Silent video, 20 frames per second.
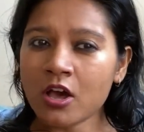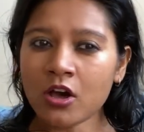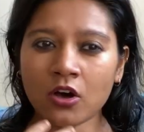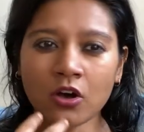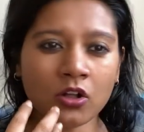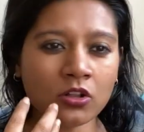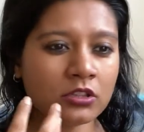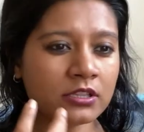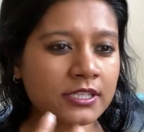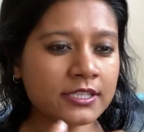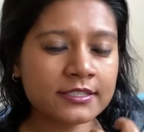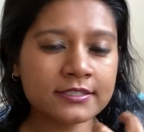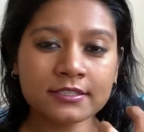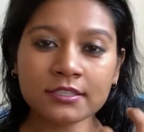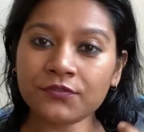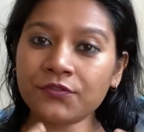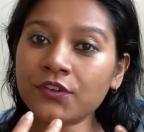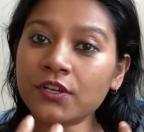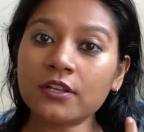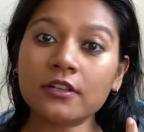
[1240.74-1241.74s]
all these
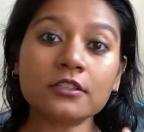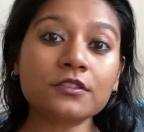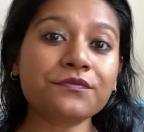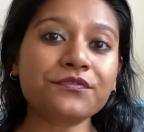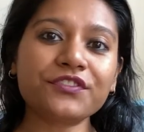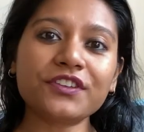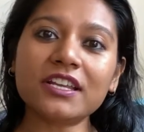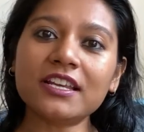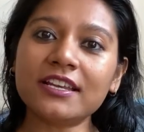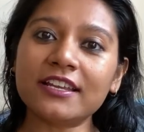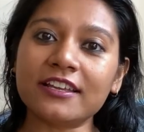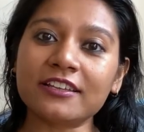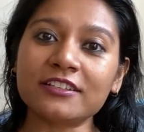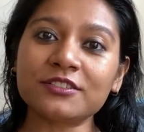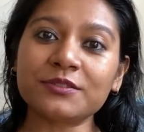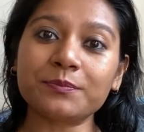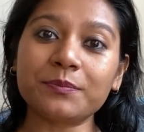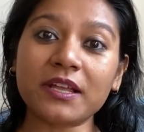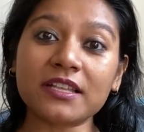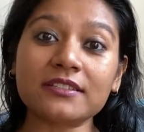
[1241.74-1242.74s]
difficult
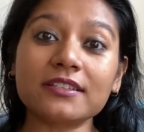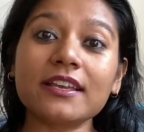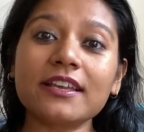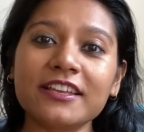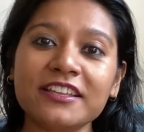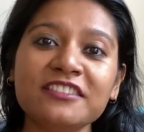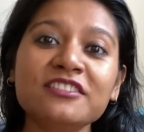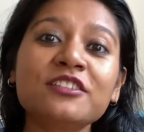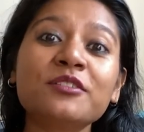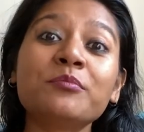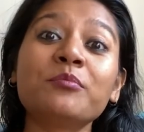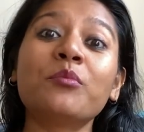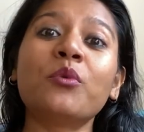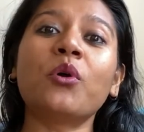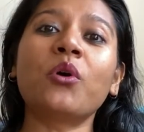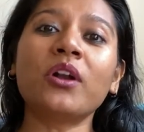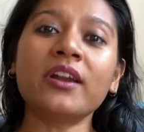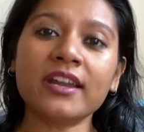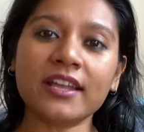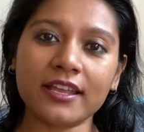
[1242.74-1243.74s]
feelings, but in the
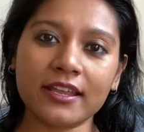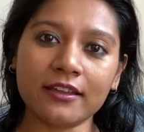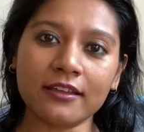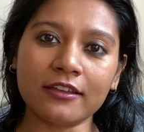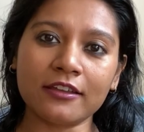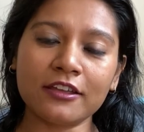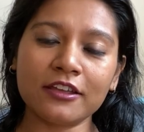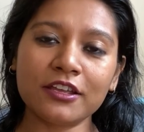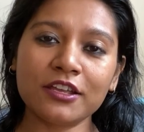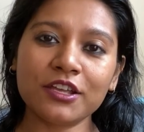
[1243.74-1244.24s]
morning